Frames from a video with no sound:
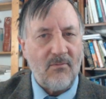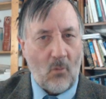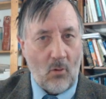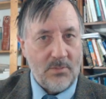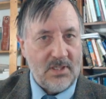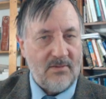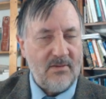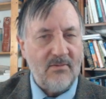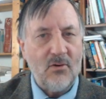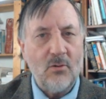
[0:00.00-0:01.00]
forms of
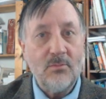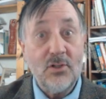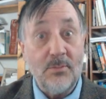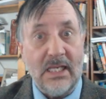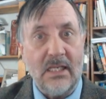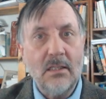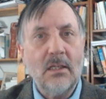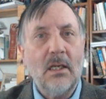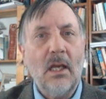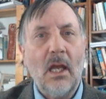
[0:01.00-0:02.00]
the verb to be
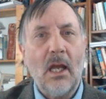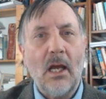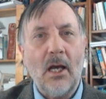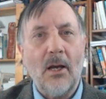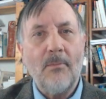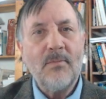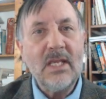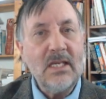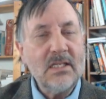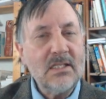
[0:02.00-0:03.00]

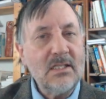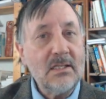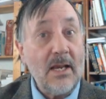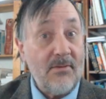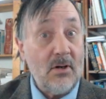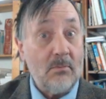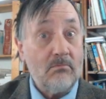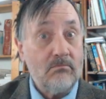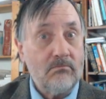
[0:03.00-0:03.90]
is a verb.